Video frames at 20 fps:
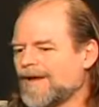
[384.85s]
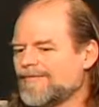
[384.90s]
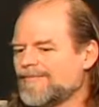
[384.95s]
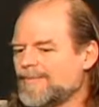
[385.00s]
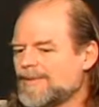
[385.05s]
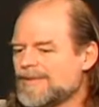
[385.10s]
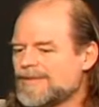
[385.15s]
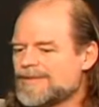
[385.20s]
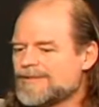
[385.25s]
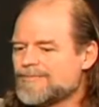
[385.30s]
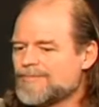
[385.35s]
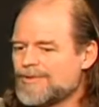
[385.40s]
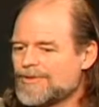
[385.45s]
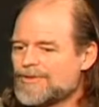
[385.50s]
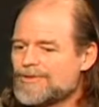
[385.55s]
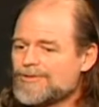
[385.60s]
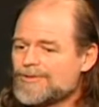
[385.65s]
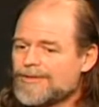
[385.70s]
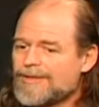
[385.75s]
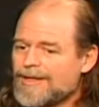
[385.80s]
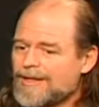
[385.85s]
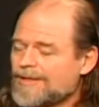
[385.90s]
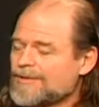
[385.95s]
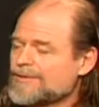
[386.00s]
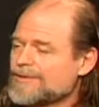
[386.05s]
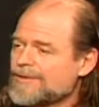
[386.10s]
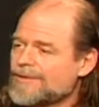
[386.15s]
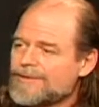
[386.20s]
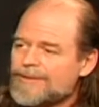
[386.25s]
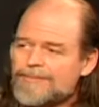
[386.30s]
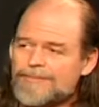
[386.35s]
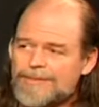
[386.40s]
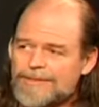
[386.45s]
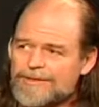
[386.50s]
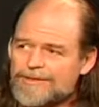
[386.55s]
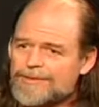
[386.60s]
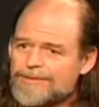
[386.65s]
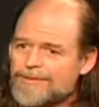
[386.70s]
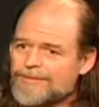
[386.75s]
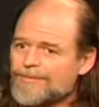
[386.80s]
I've been a spiritual counselor and a
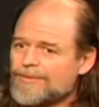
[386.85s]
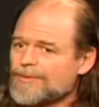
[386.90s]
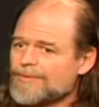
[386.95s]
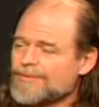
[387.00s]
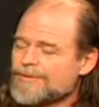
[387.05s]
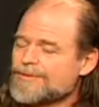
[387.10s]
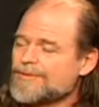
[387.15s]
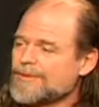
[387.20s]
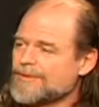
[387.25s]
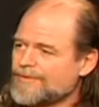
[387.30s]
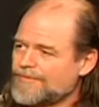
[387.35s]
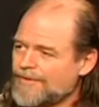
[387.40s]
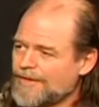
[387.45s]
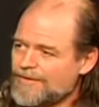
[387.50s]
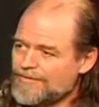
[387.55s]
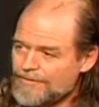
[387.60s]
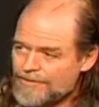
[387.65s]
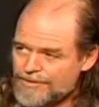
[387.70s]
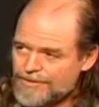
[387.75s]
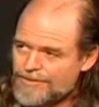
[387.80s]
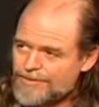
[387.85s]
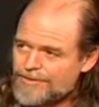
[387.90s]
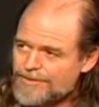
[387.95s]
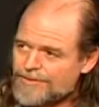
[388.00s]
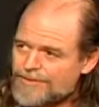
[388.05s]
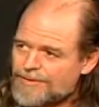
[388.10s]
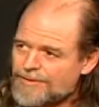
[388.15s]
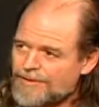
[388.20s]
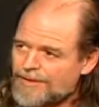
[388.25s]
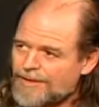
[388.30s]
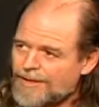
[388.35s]
minister for over 25 years,